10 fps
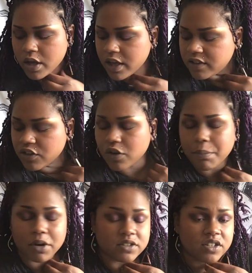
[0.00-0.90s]
it's either a
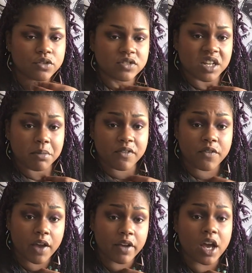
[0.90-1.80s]
person who's going to be
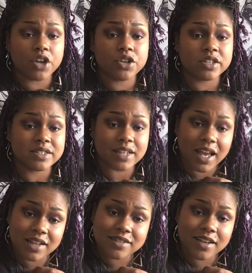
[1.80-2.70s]
very
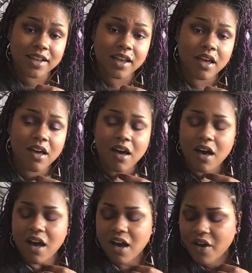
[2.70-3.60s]
understanding
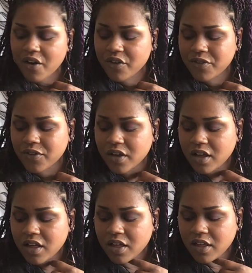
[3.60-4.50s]
of
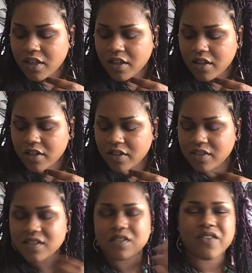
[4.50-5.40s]

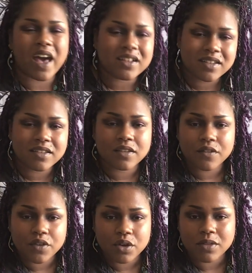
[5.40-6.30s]
these facets
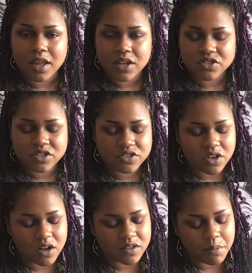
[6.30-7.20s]
of you that I just
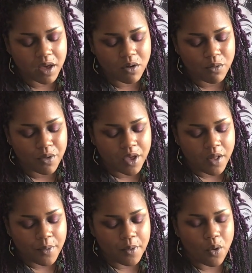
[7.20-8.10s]
talked about,
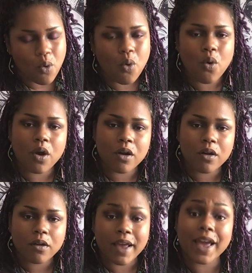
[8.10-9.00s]

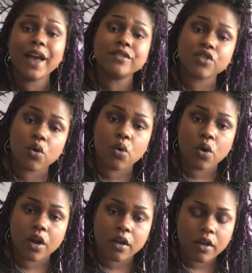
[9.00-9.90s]
or
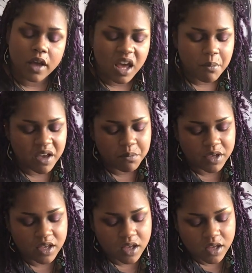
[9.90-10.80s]
it might
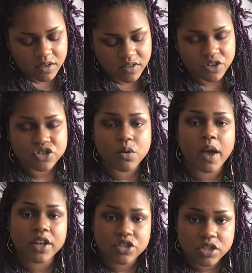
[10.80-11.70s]
be a
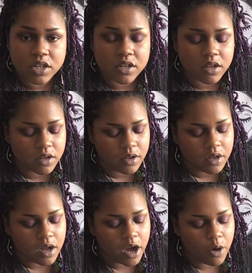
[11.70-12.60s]
situation
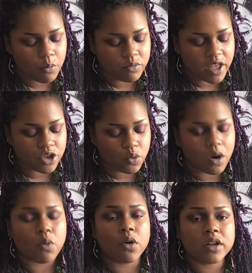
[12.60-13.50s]
that you
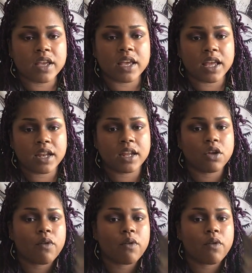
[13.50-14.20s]
are working in and